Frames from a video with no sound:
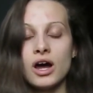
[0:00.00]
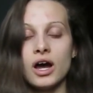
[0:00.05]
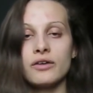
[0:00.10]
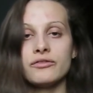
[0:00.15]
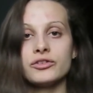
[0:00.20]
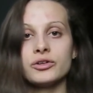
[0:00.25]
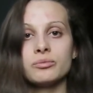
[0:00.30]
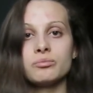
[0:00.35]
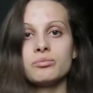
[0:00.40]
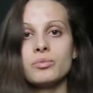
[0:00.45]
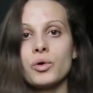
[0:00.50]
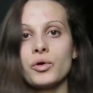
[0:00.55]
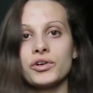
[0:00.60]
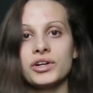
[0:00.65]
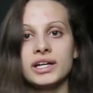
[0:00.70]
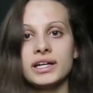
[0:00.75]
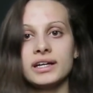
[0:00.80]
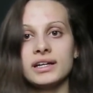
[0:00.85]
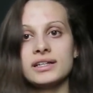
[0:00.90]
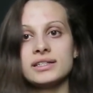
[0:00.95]
of your
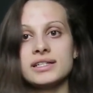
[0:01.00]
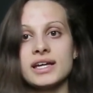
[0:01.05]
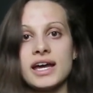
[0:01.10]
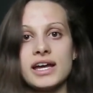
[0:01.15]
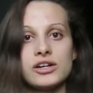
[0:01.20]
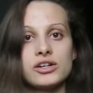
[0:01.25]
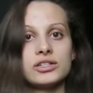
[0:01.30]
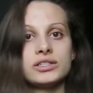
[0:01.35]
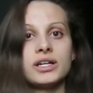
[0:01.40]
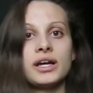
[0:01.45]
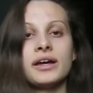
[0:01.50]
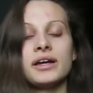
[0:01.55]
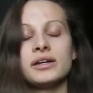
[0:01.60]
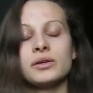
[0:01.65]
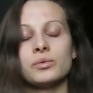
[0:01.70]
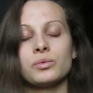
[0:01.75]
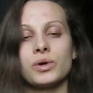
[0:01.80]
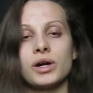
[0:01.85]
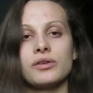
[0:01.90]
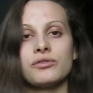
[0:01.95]
morning, day, or
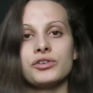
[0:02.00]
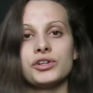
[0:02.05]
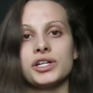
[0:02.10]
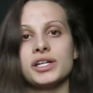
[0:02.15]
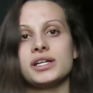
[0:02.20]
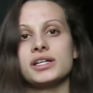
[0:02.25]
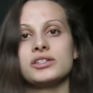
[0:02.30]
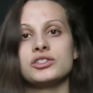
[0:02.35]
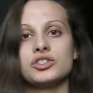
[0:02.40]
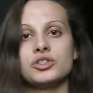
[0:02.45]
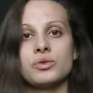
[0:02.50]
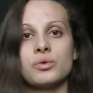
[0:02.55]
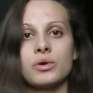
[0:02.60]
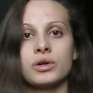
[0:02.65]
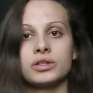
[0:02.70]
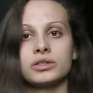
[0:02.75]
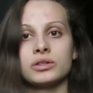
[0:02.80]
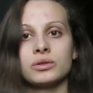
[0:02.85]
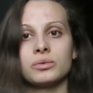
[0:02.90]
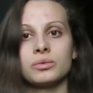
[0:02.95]
night, wherever it is you
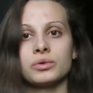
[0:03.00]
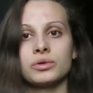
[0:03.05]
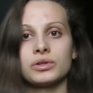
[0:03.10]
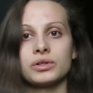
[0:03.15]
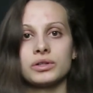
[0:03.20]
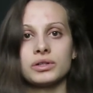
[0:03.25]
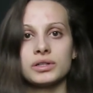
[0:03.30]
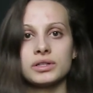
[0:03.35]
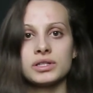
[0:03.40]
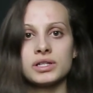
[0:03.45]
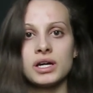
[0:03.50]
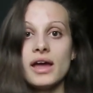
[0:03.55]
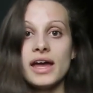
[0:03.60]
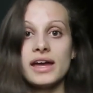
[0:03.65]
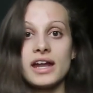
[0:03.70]
are in the world.